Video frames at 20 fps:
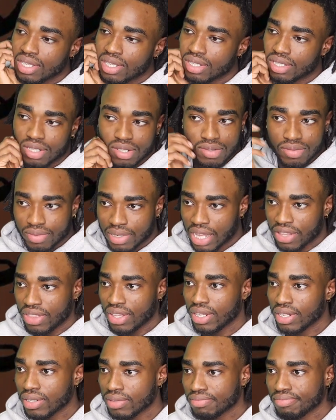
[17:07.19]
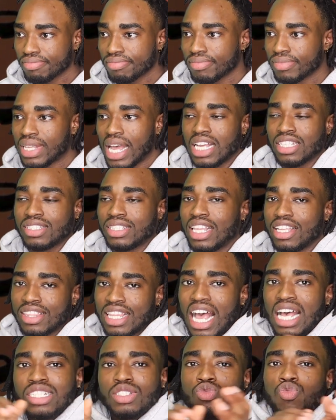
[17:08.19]
So I think
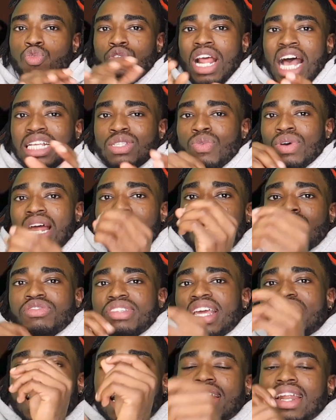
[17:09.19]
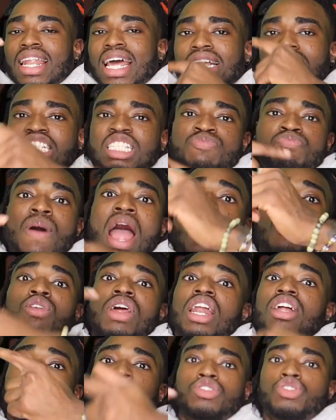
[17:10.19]
that's when our thing kind of like spiraled
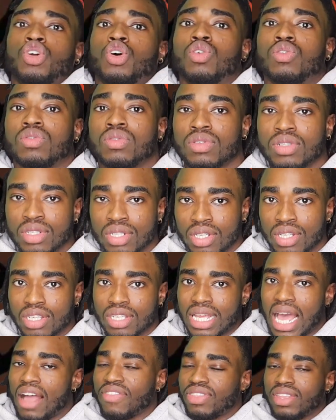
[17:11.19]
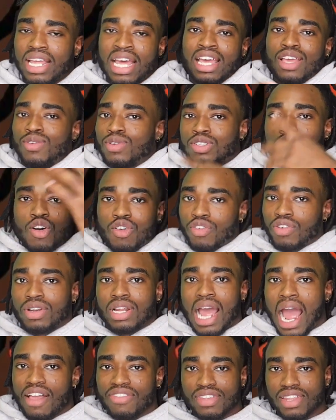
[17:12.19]
out of control. Cause after that it was over.
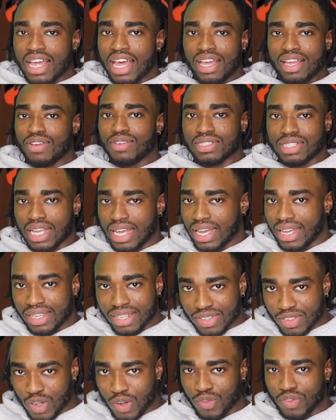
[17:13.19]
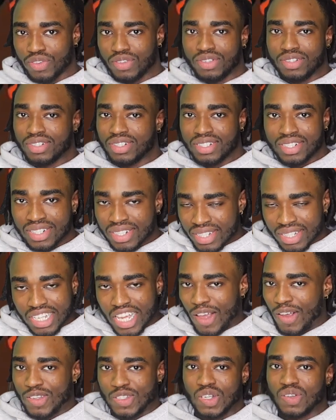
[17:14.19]
Like after that it was like it's over.
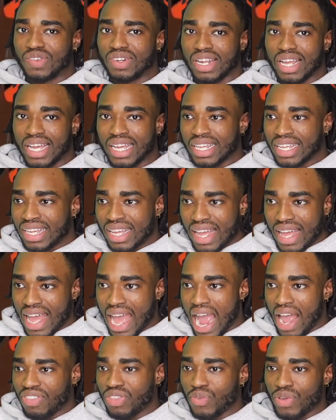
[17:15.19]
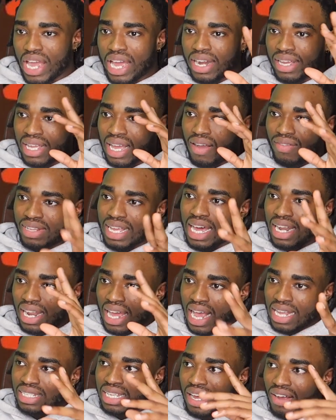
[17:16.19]
It was over. Like after we had that
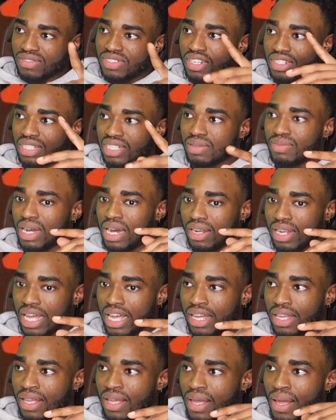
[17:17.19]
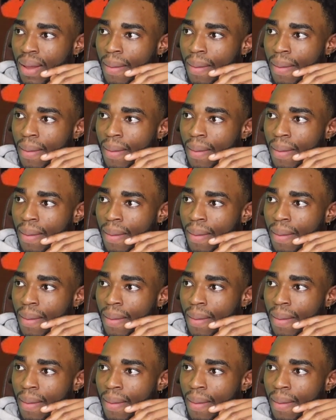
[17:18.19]
last conversation about like.